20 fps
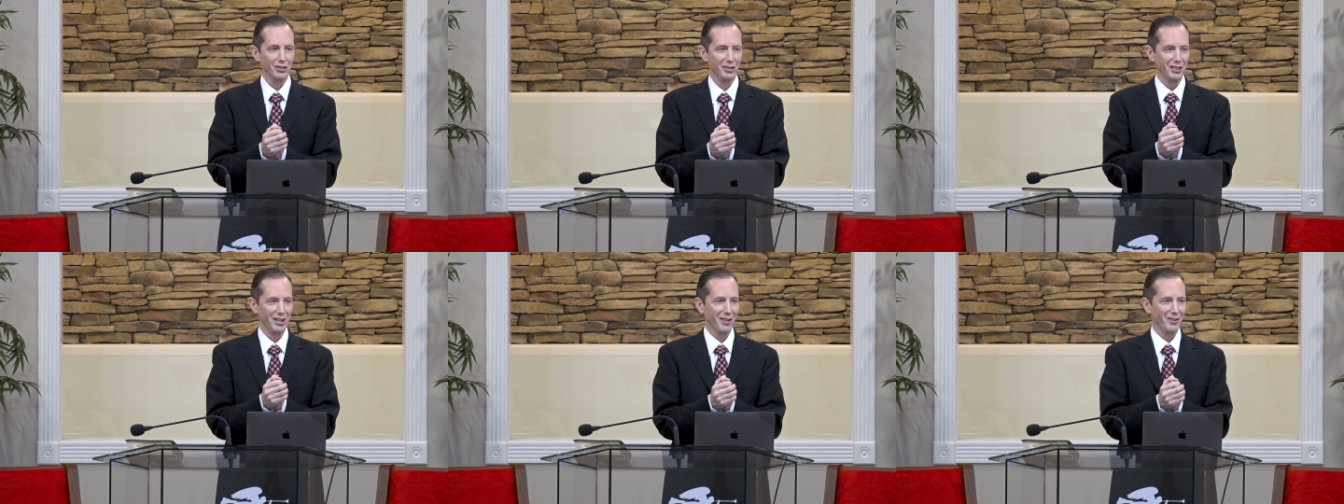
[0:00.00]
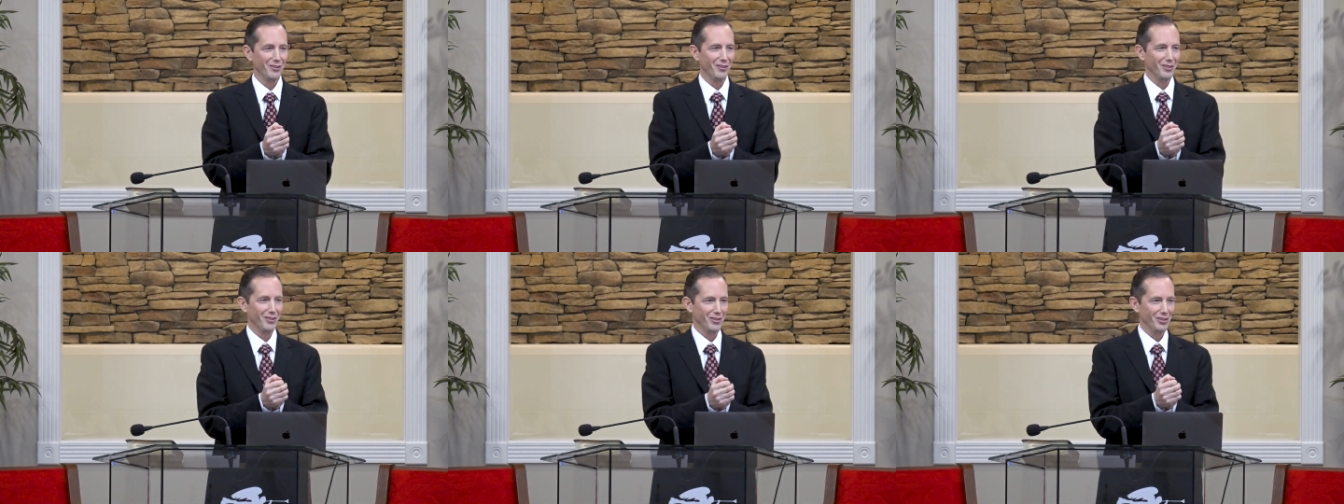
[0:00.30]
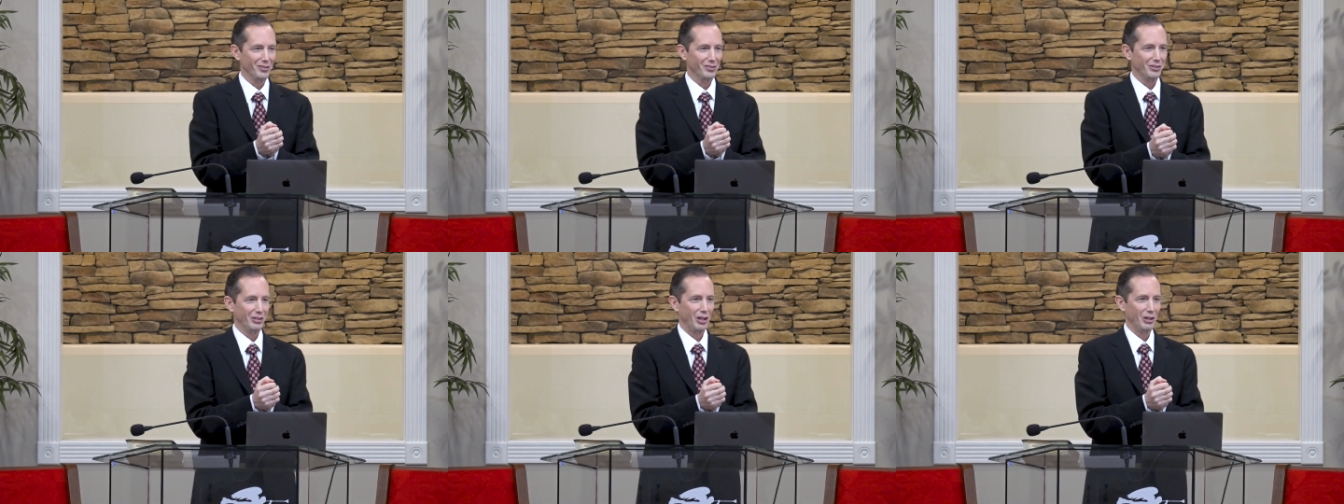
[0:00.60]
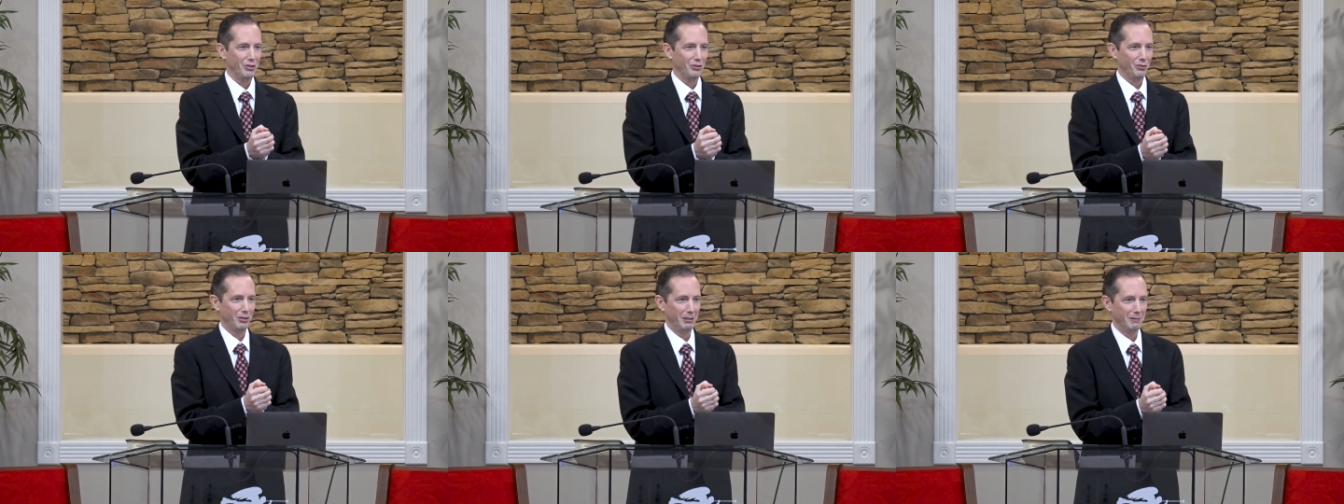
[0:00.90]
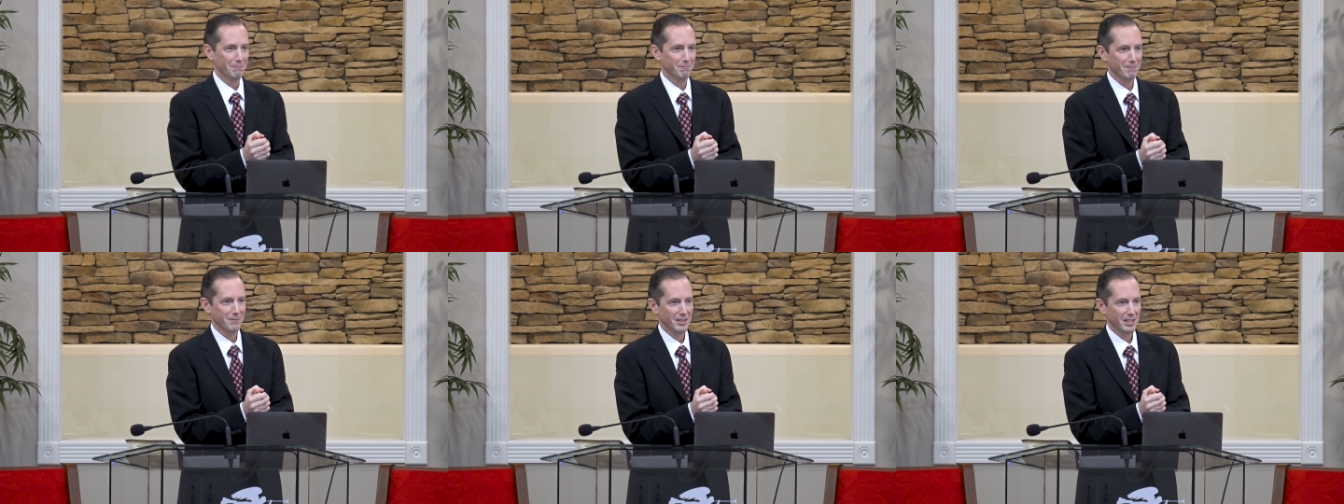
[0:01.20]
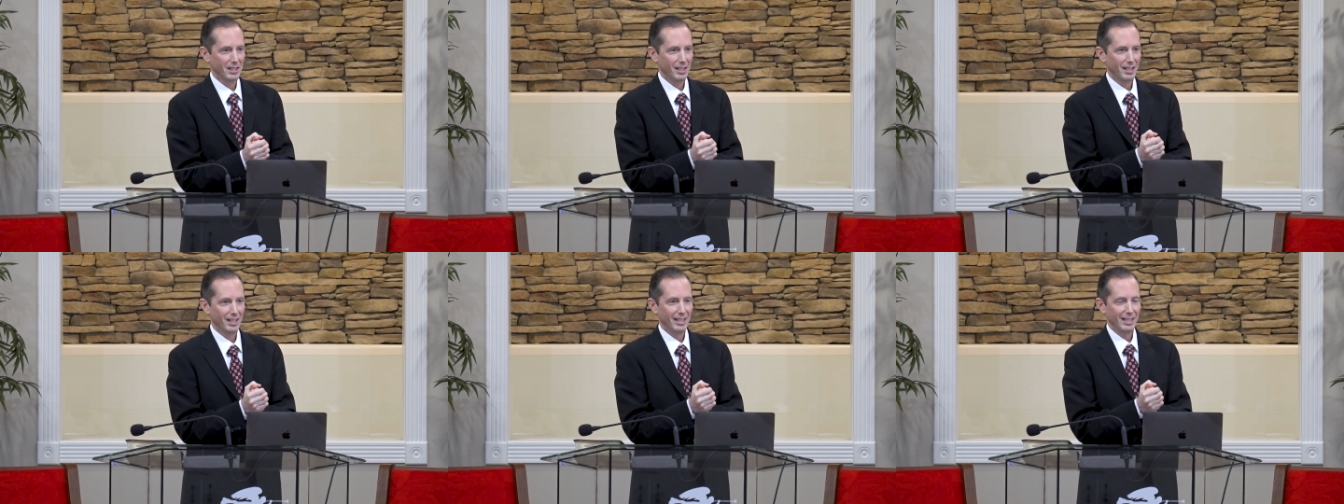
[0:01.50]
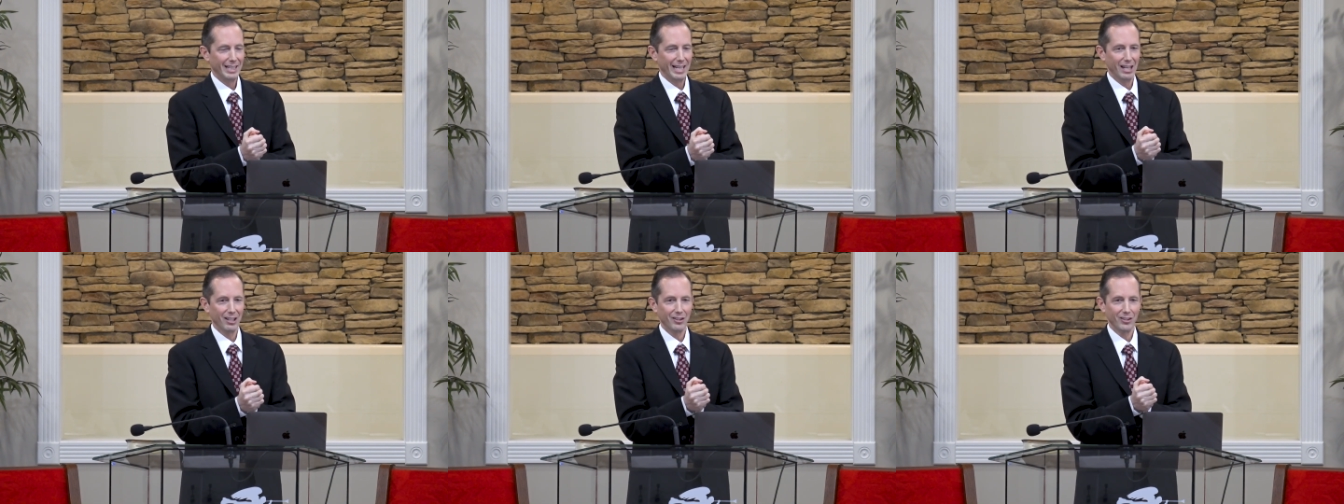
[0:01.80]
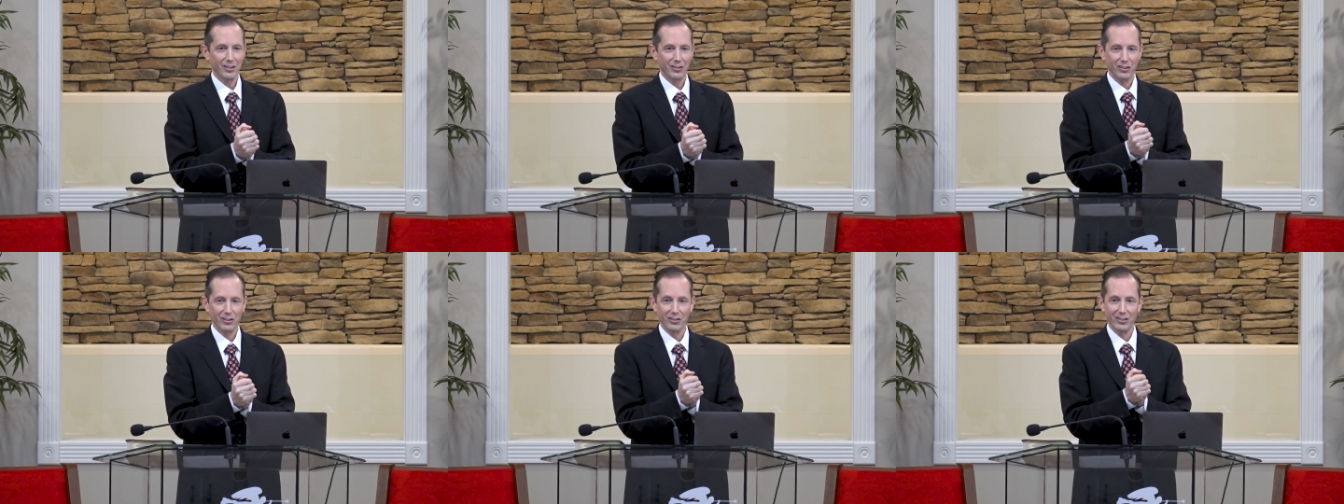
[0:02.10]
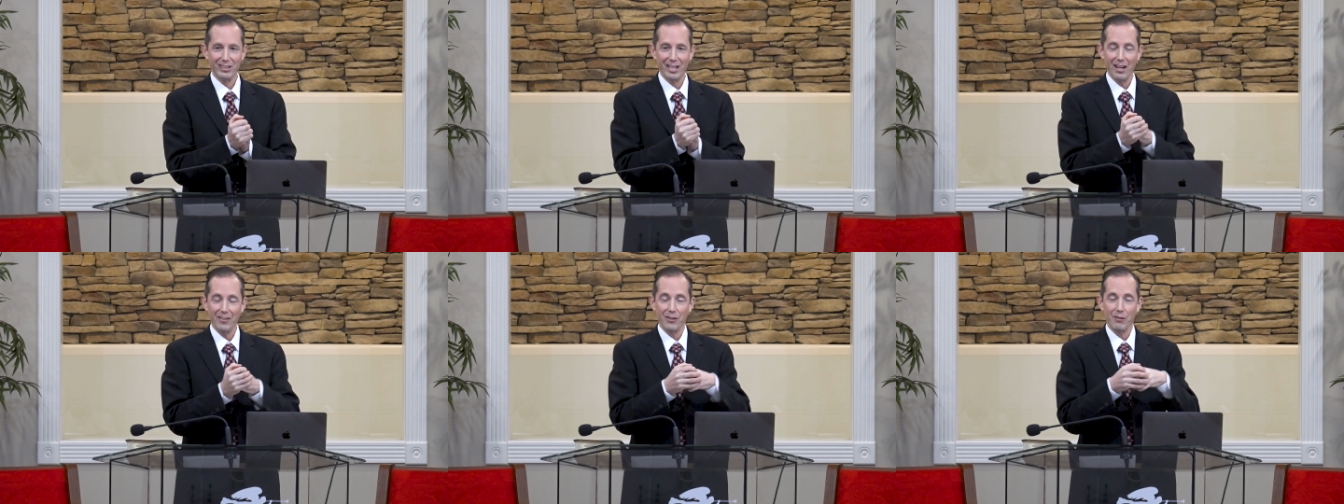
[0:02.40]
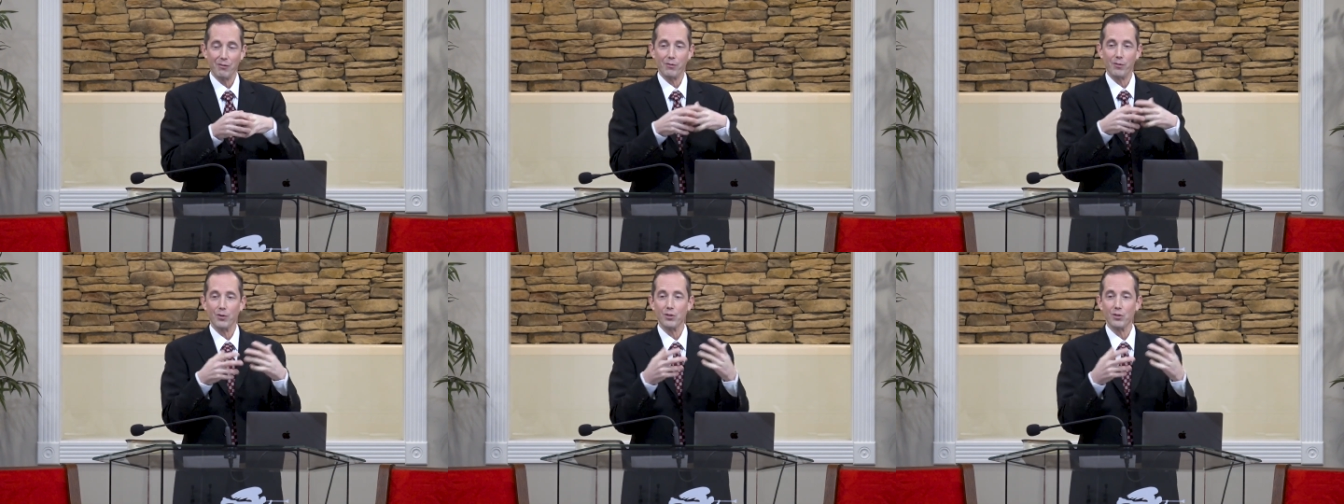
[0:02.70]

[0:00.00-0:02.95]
together in this country. Now, this is not the